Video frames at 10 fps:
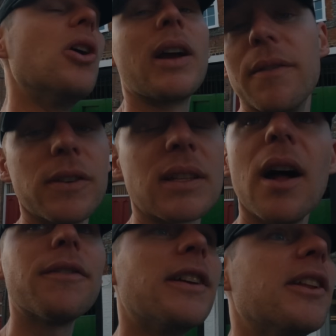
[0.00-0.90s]
looking for
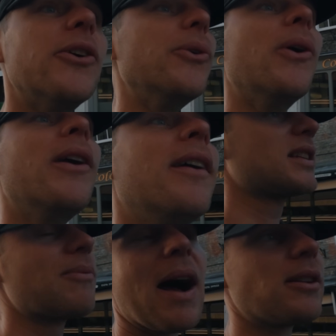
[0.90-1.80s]
stuff to do.
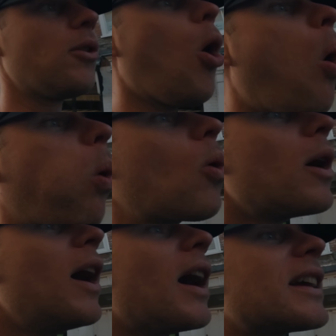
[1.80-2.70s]
Surrounded. Oh,
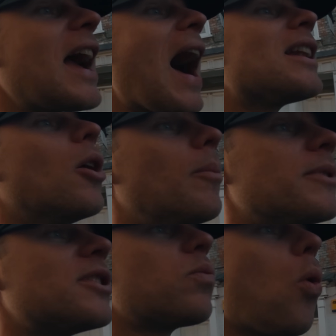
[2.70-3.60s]

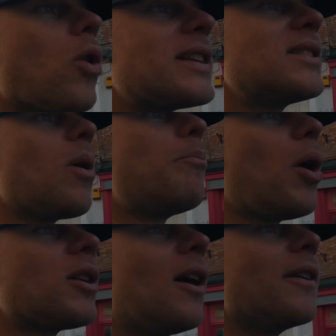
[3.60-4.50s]
Callum's just walked into a
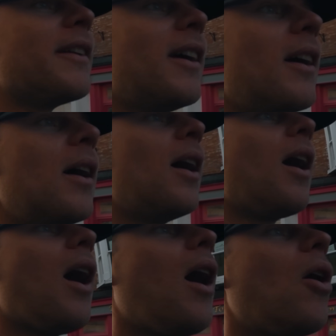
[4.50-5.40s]
bollard.
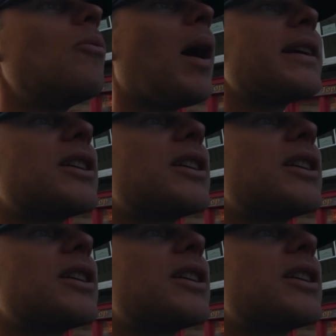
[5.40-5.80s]
Oh my